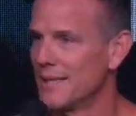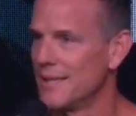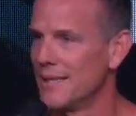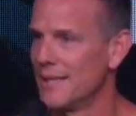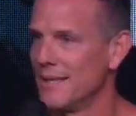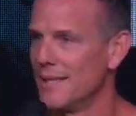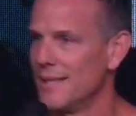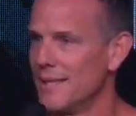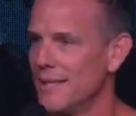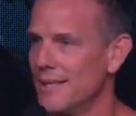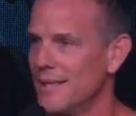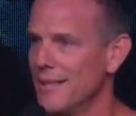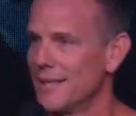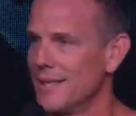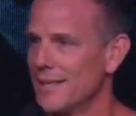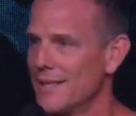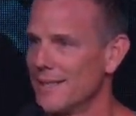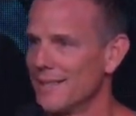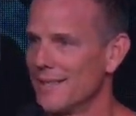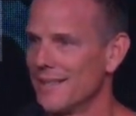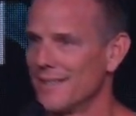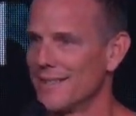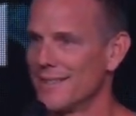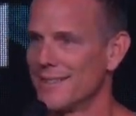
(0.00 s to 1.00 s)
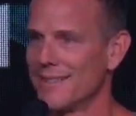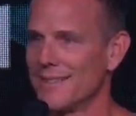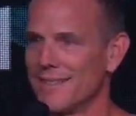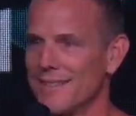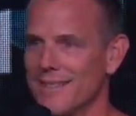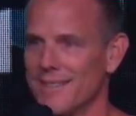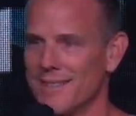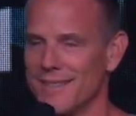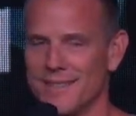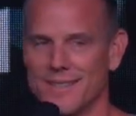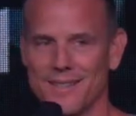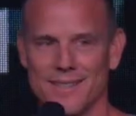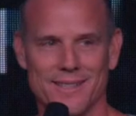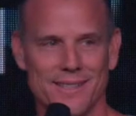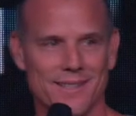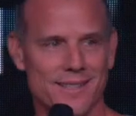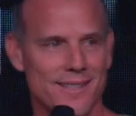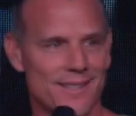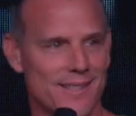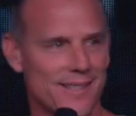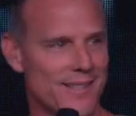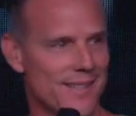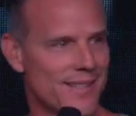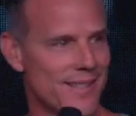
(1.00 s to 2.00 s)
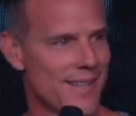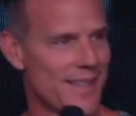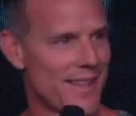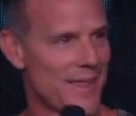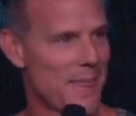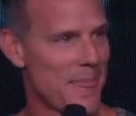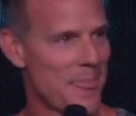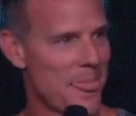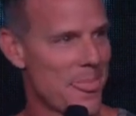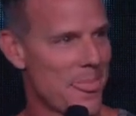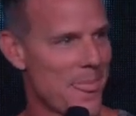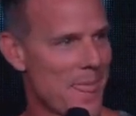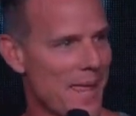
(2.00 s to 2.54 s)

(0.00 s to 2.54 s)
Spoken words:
No one is speaking in this clip.